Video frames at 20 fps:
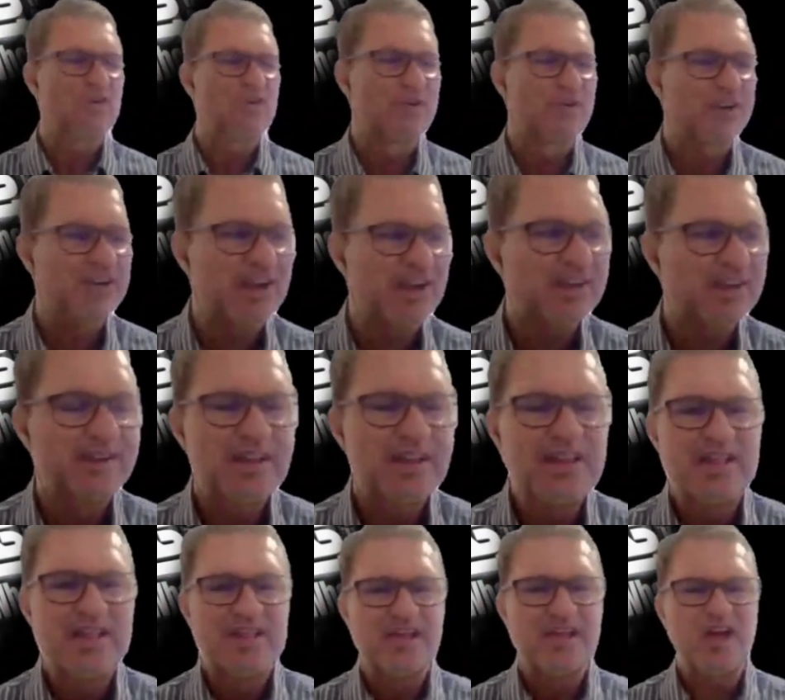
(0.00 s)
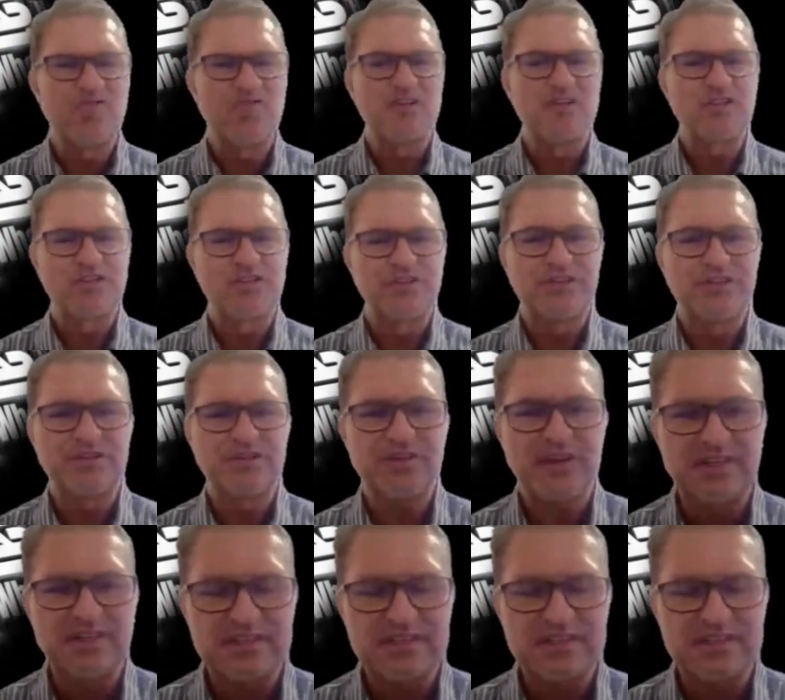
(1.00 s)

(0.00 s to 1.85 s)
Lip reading: Cornelia, over to you.